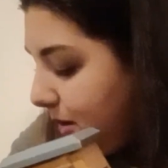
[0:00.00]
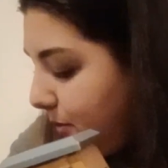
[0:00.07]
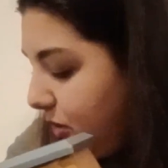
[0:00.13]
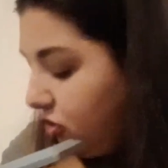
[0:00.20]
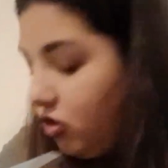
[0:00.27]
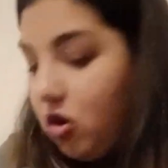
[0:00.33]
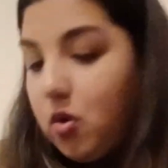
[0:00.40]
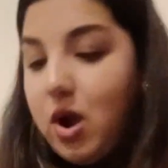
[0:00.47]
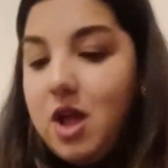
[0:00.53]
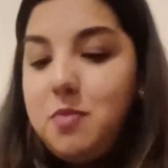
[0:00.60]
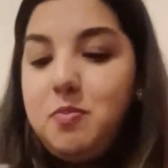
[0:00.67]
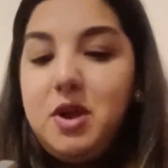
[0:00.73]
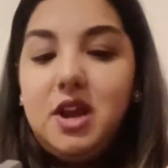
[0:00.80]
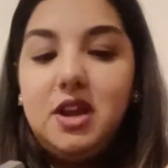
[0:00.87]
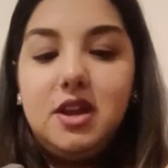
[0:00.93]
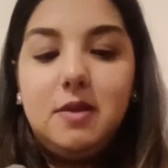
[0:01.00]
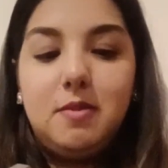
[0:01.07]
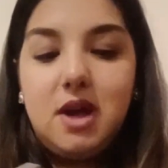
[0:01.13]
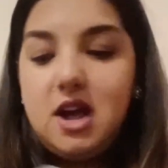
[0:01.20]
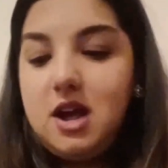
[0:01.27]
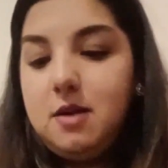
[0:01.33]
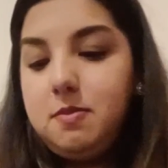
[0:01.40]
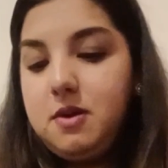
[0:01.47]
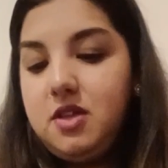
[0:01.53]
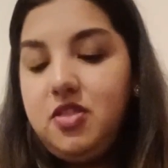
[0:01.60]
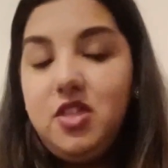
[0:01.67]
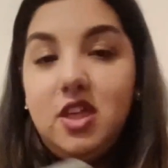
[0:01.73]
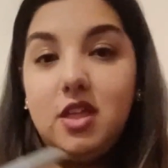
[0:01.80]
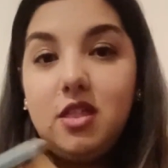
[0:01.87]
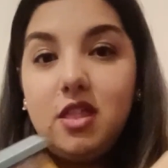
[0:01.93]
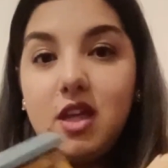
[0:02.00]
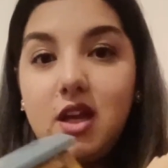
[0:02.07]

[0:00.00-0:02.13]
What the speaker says: So I picked him up this